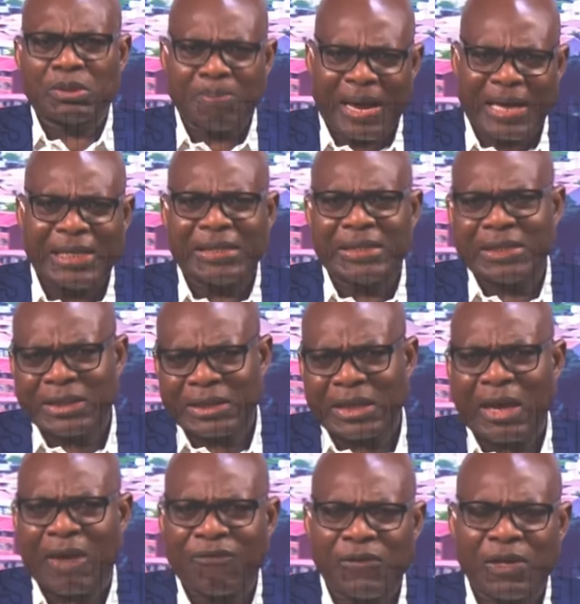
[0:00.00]
is managing this
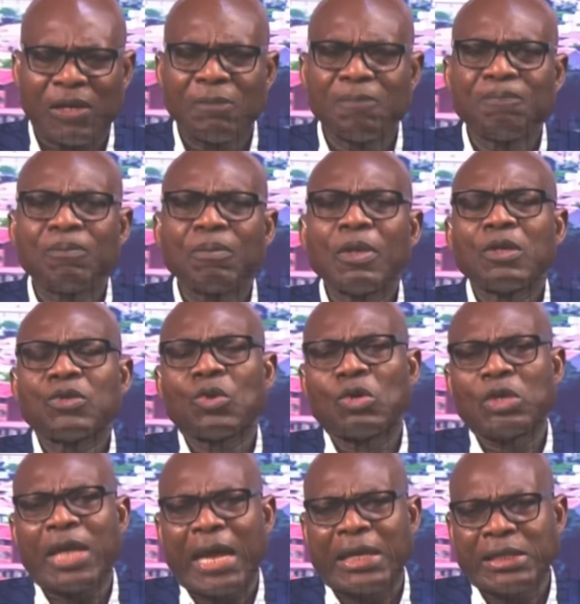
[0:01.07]
carefully. So
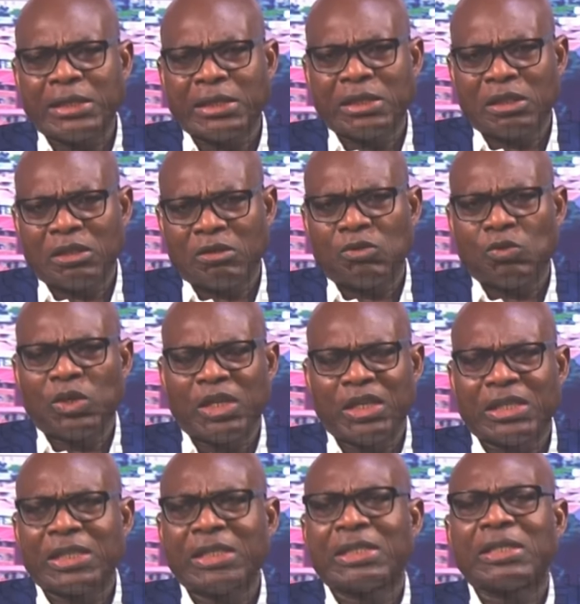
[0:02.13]
that is
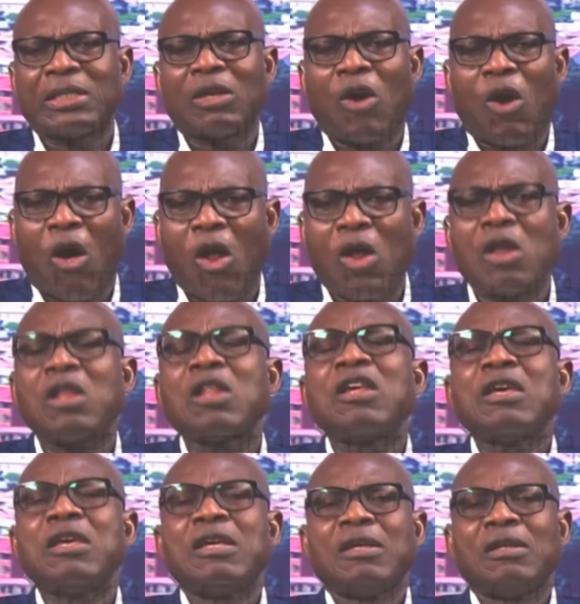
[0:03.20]
it is all
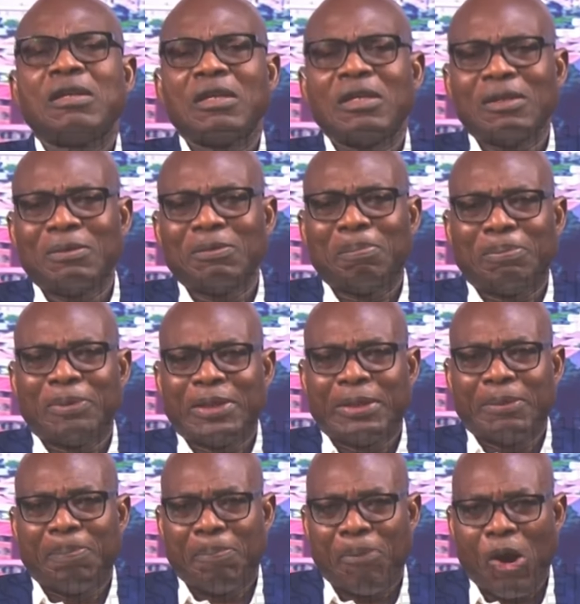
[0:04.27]

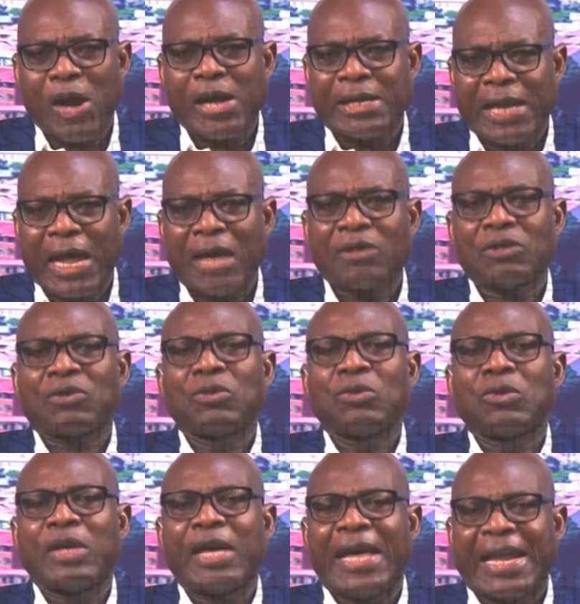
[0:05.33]
boiled down
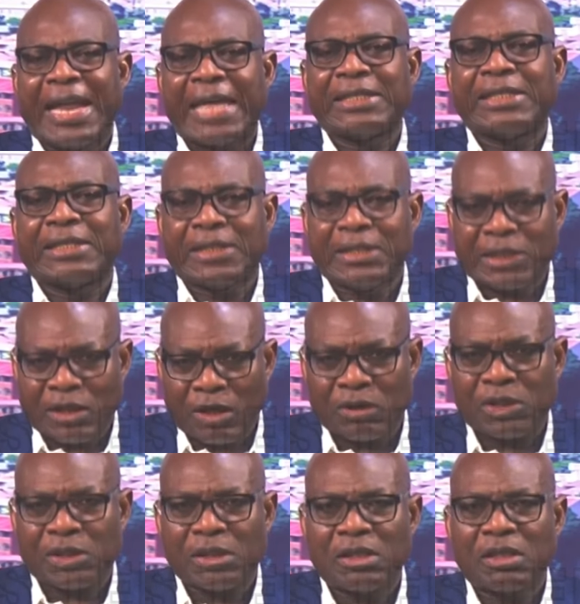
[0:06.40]
to energy
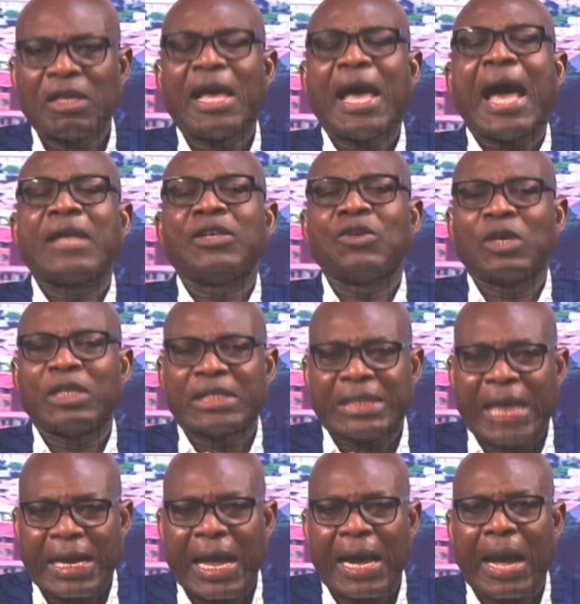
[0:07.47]
security and your
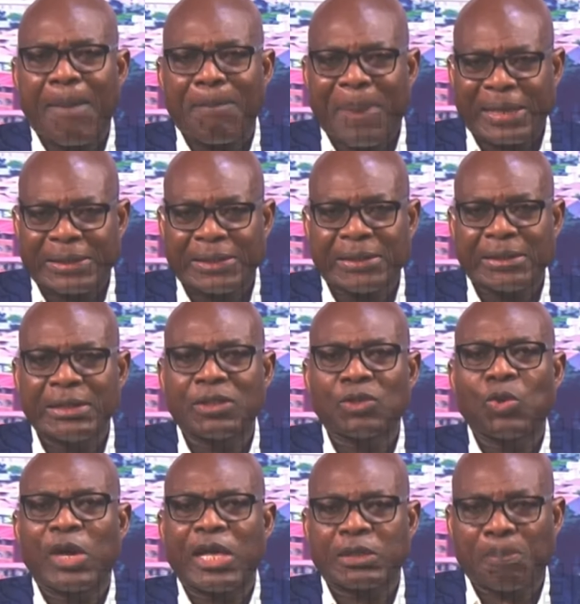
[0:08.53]
internal capacity
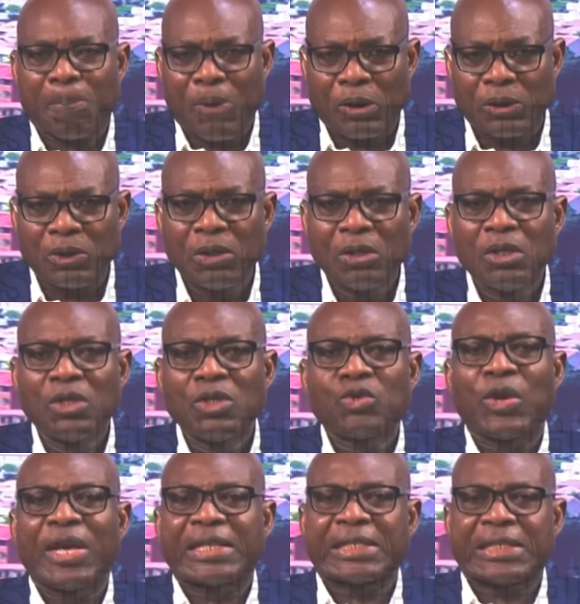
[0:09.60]
to respond
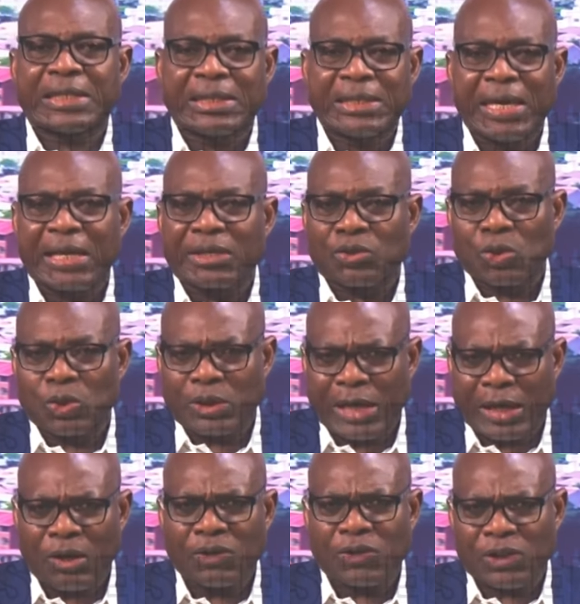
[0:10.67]
to
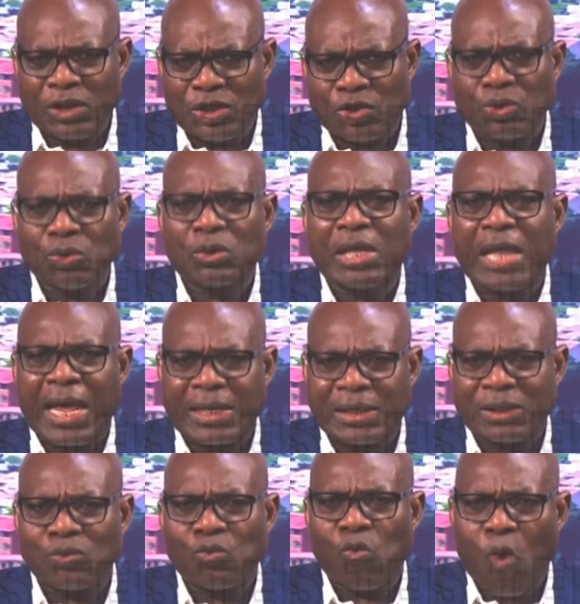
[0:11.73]
exogenous issues like
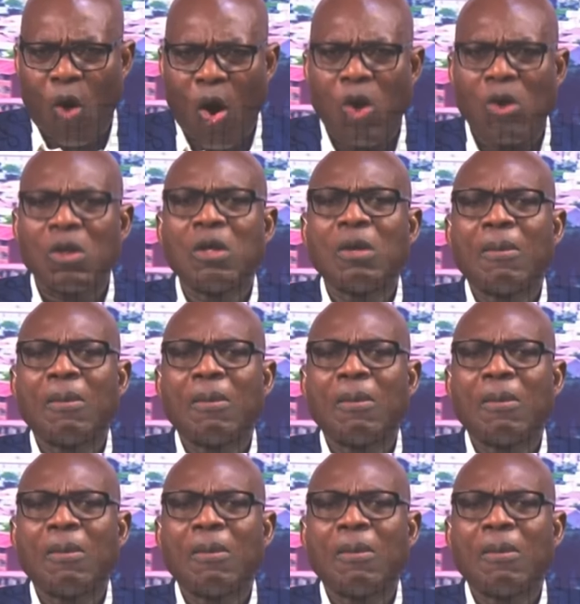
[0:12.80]
this, war,